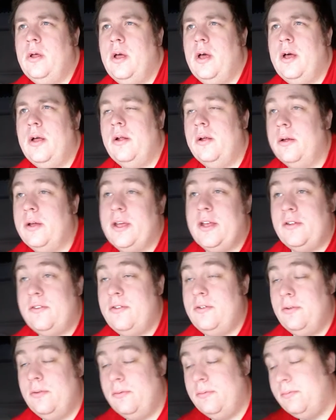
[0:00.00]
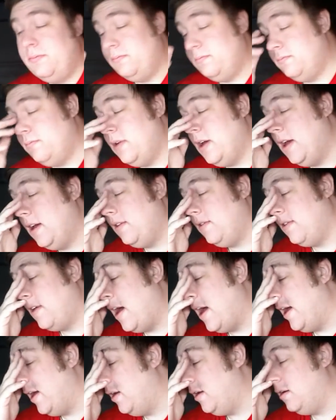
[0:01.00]
I get too
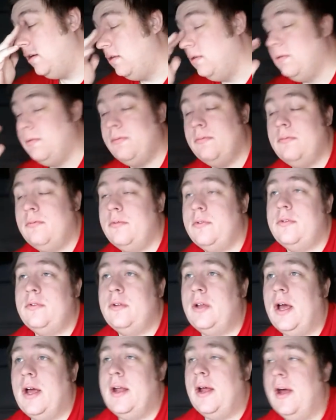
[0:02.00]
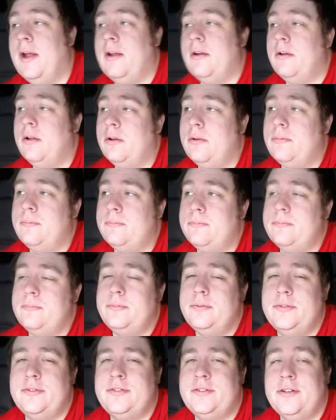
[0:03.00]
anxiety, or I don't know.
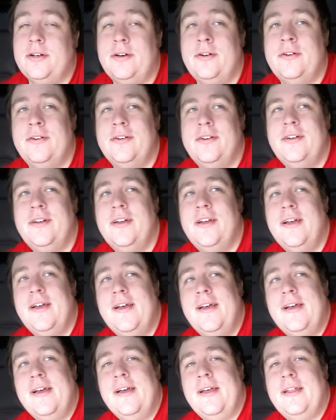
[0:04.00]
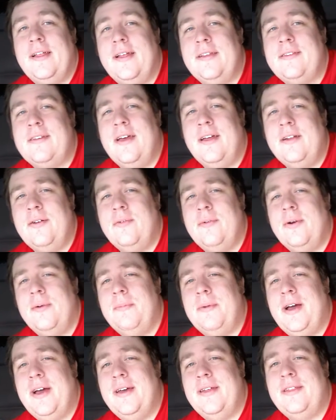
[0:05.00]
So that's kind of where
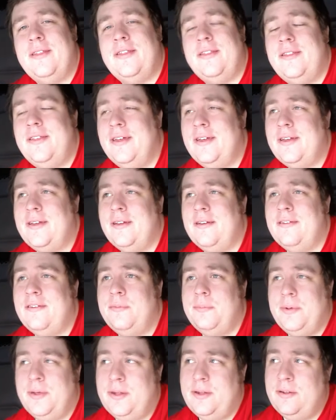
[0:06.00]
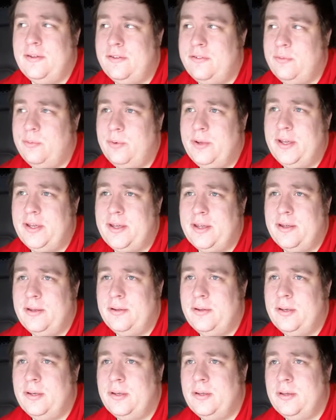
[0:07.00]
my thinking's been this
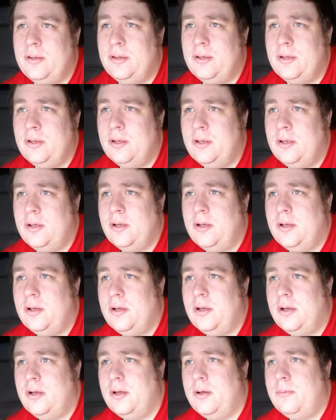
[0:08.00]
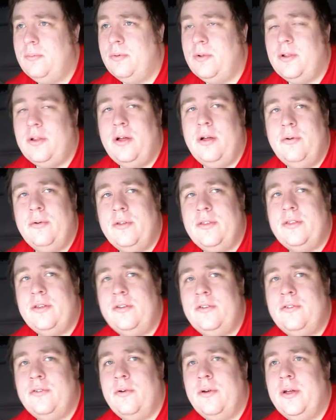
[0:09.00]
weekend, along with
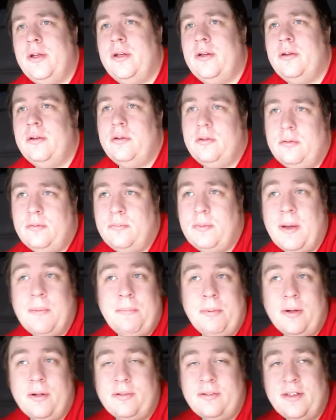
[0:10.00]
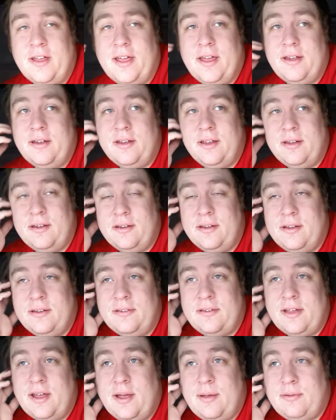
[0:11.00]
enjoying my birthday
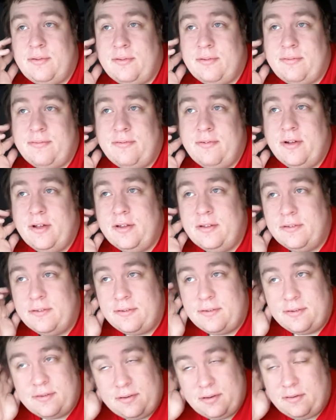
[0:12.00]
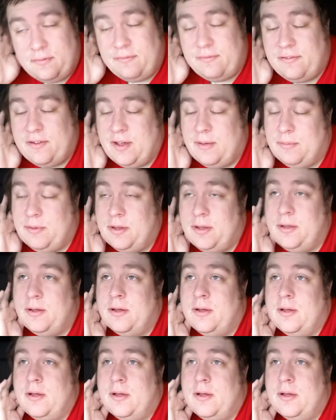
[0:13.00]
and times with friends and family.